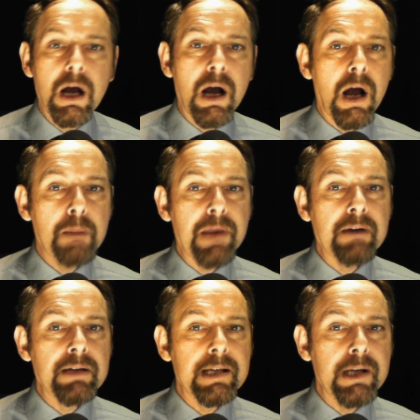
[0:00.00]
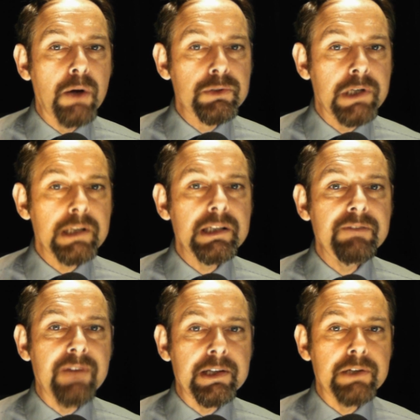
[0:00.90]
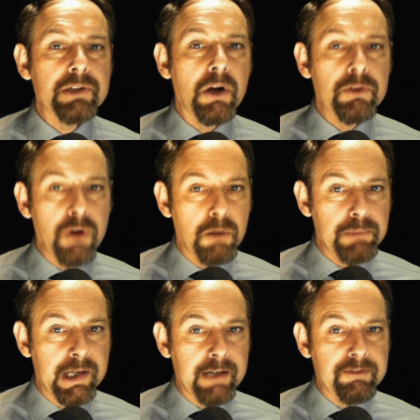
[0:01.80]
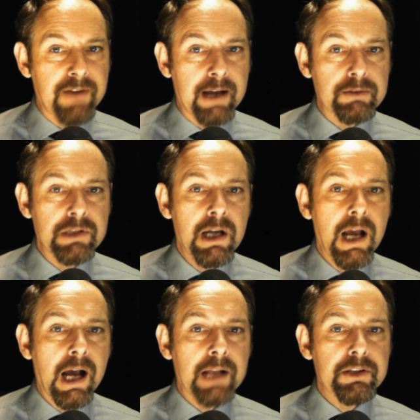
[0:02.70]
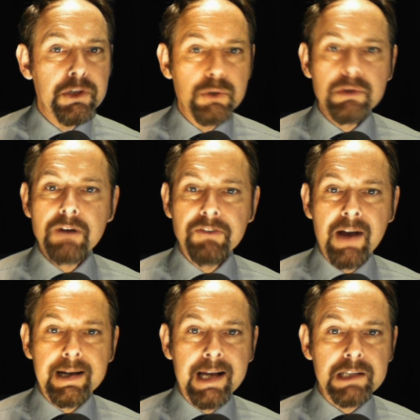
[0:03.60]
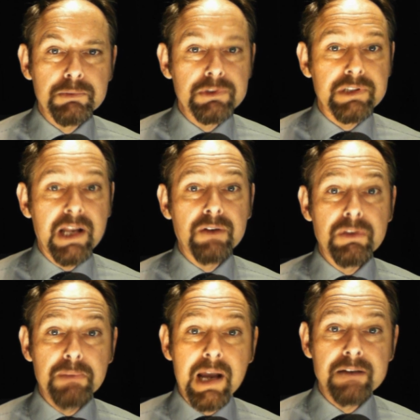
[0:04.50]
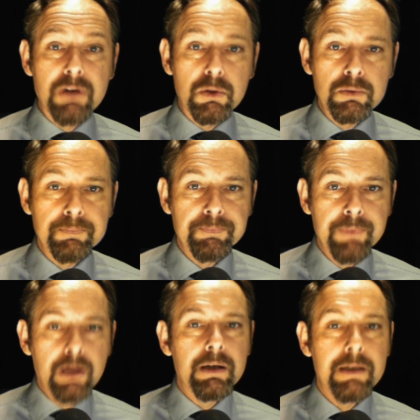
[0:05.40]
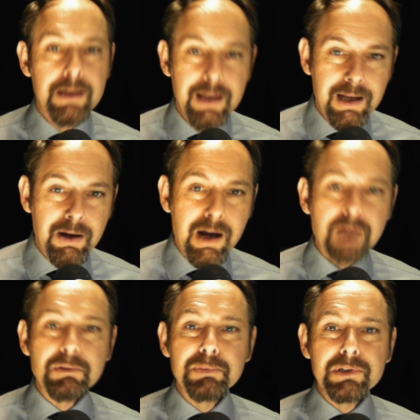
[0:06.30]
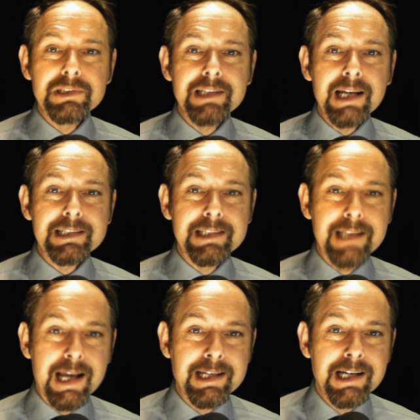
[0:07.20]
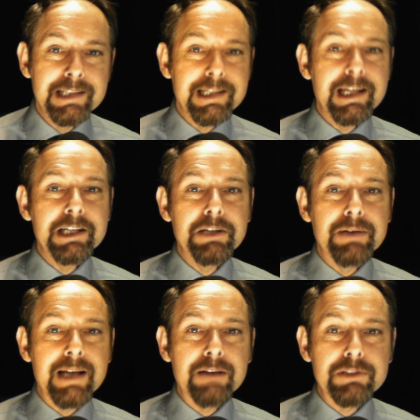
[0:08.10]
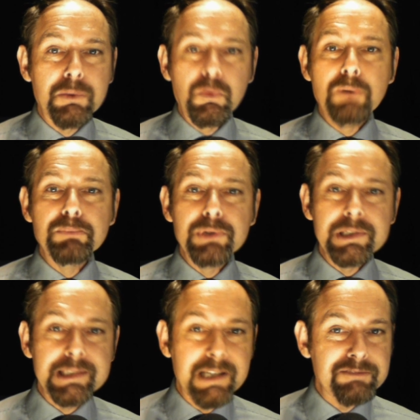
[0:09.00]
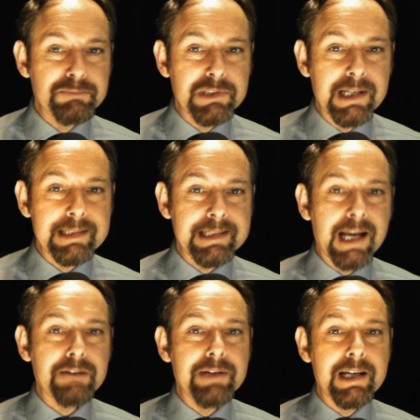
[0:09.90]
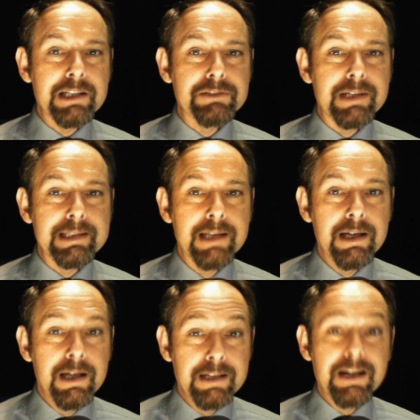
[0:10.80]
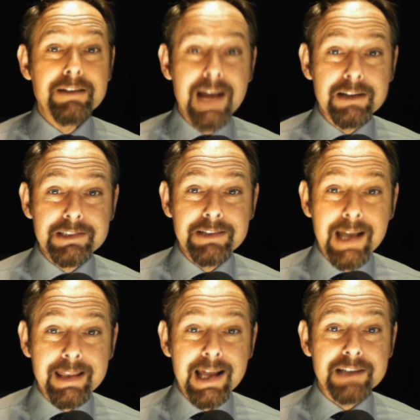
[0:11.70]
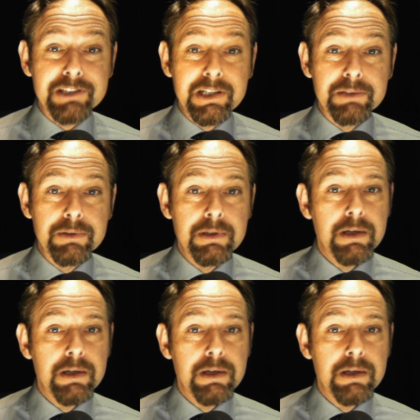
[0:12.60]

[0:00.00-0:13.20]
Apparently, alternative venues are not being found, and the Euro fat cats will stay on the payroll. I reported yesterday the EU announced a 1.7% salary increase. No doubt they'll get that too.